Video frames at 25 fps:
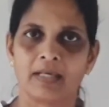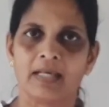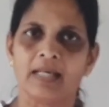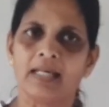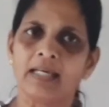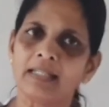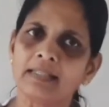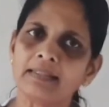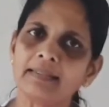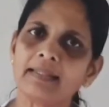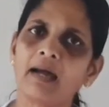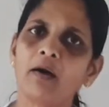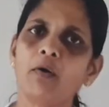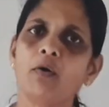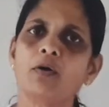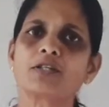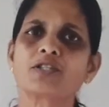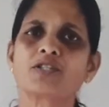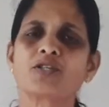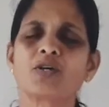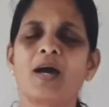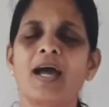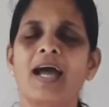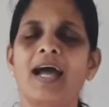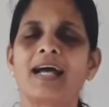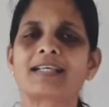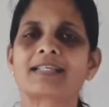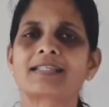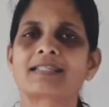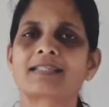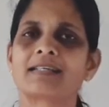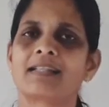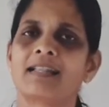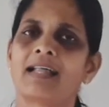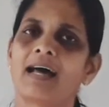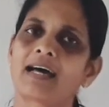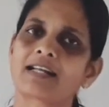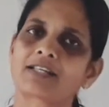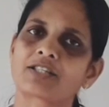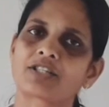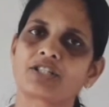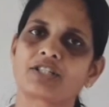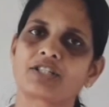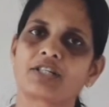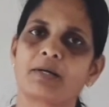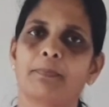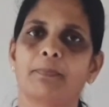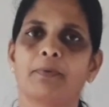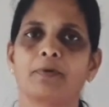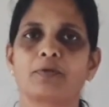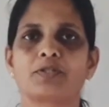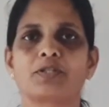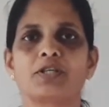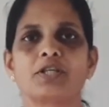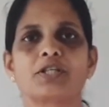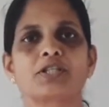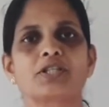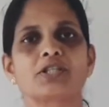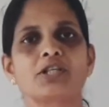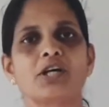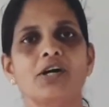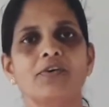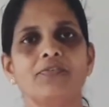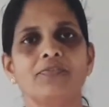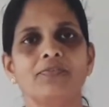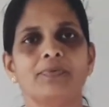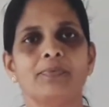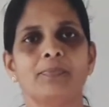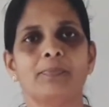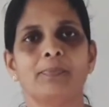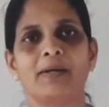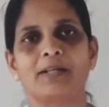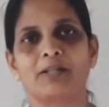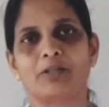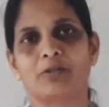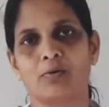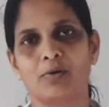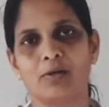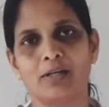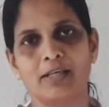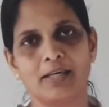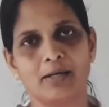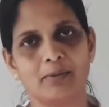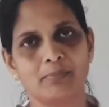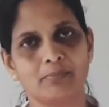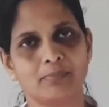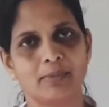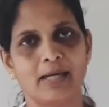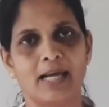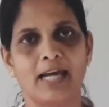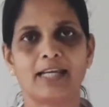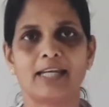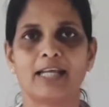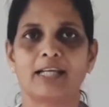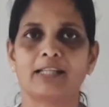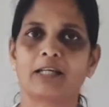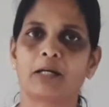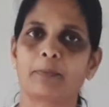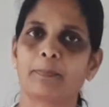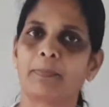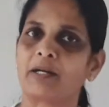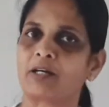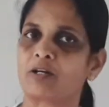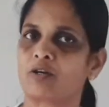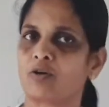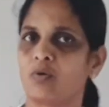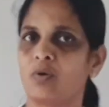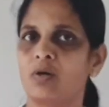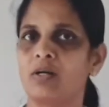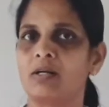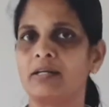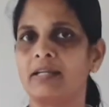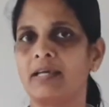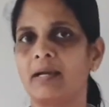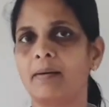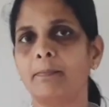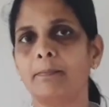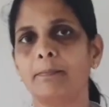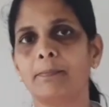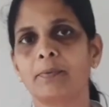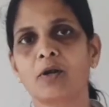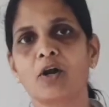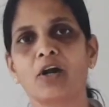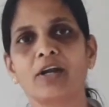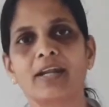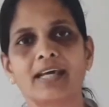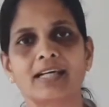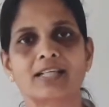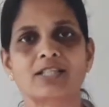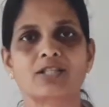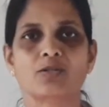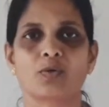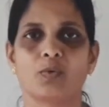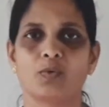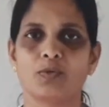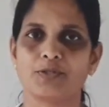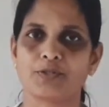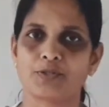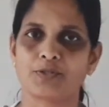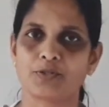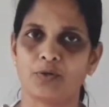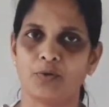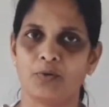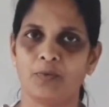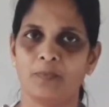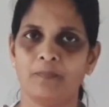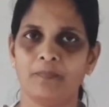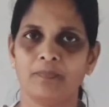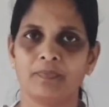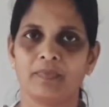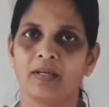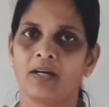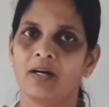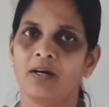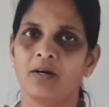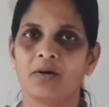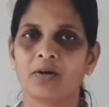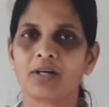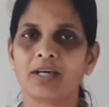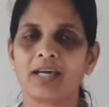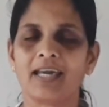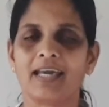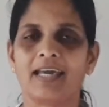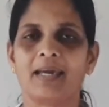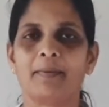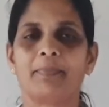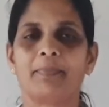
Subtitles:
India also has large deposits of petroleum and other petroleum products also. Okay,